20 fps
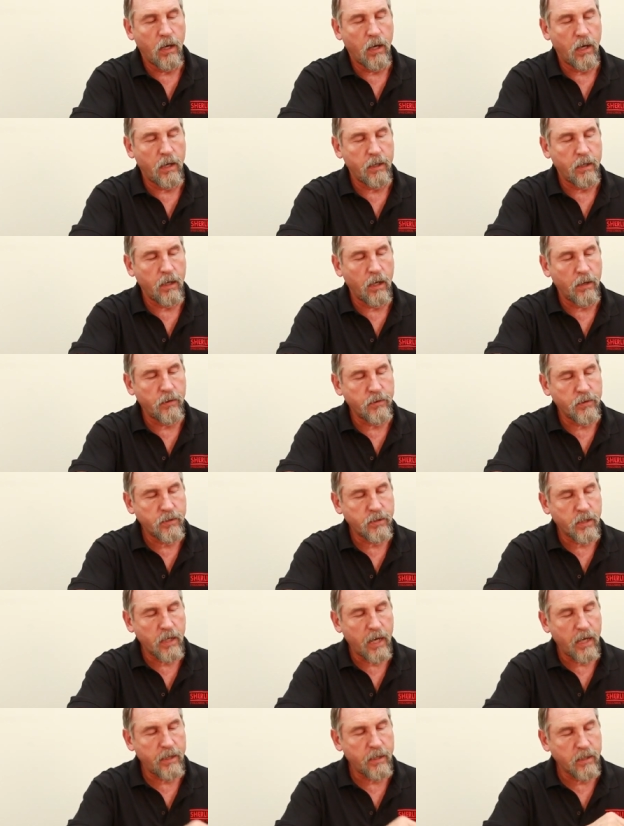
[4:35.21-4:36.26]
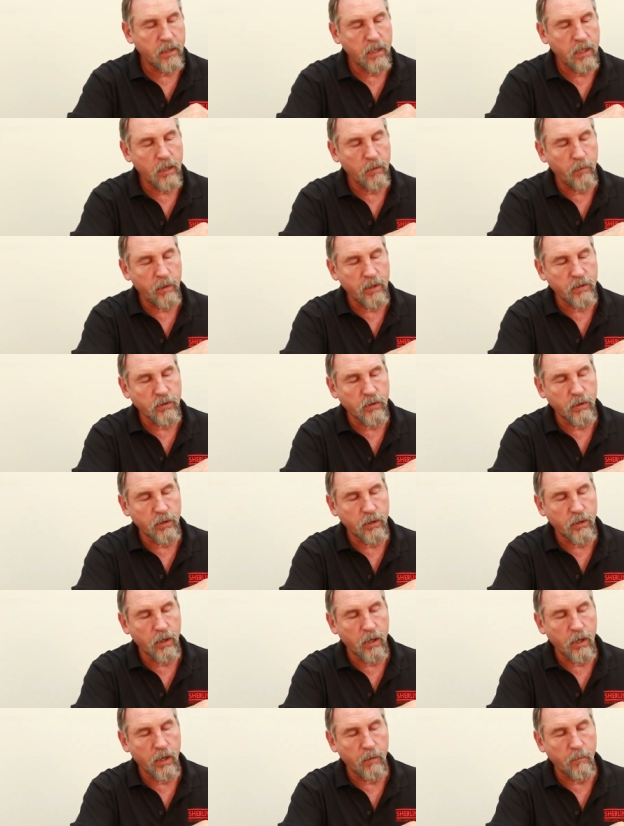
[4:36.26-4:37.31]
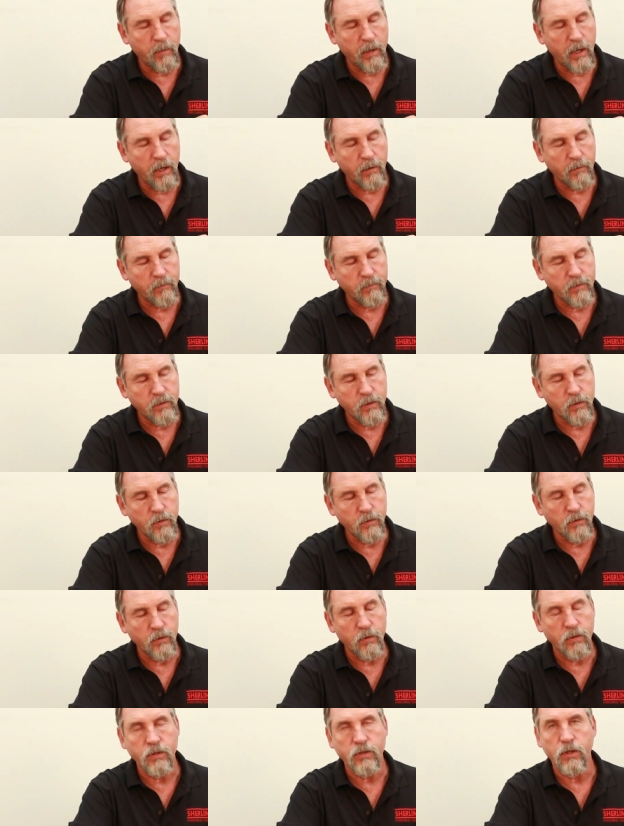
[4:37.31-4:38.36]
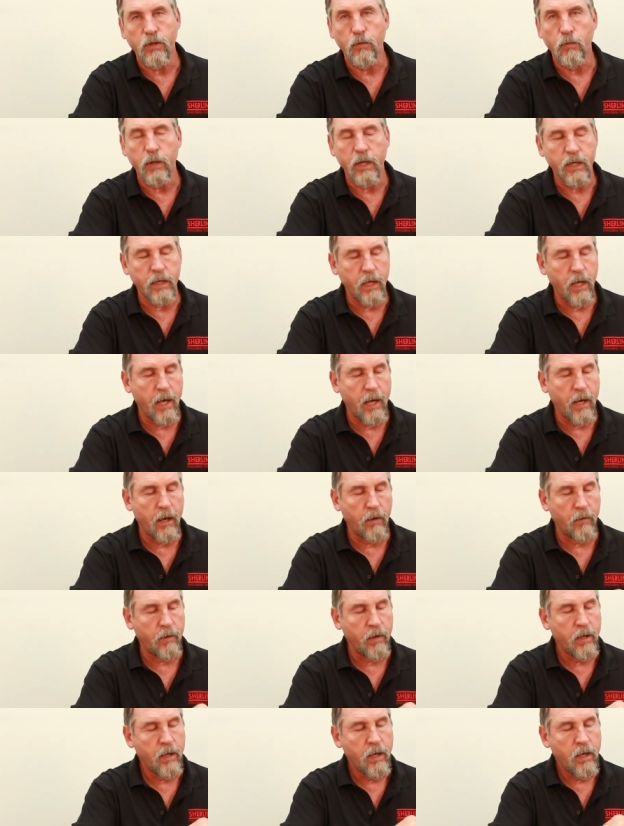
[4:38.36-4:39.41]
On the other side, the keyway is only cut about two-thirds of the way down.